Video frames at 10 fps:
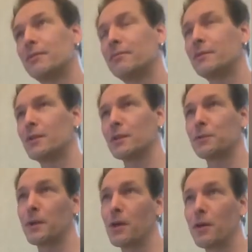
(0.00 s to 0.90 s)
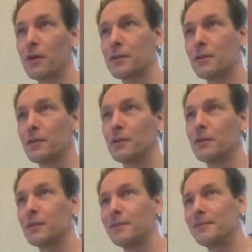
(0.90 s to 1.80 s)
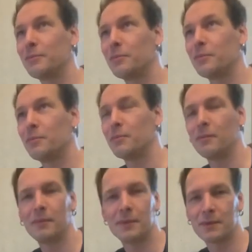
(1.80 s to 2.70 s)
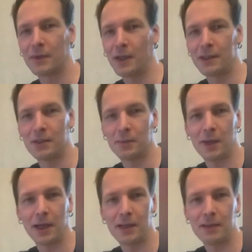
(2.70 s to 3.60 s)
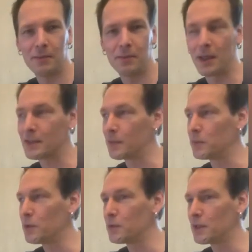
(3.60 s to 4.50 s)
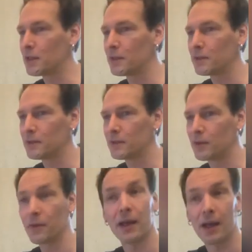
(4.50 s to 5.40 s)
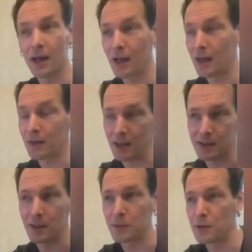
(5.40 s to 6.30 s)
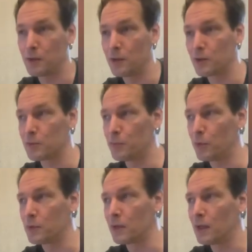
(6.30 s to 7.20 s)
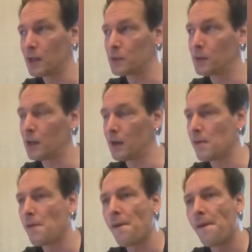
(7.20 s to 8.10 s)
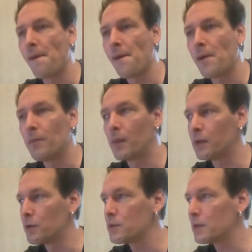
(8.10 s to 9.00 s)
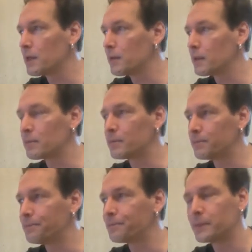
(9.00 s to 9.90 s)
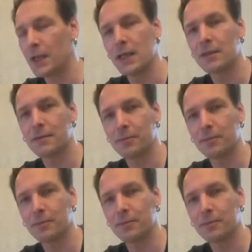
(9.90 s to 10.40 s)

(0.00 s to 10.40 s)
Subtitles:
just rehearsed or tried to make some music. Or then I had some studios booked as well. But usually the days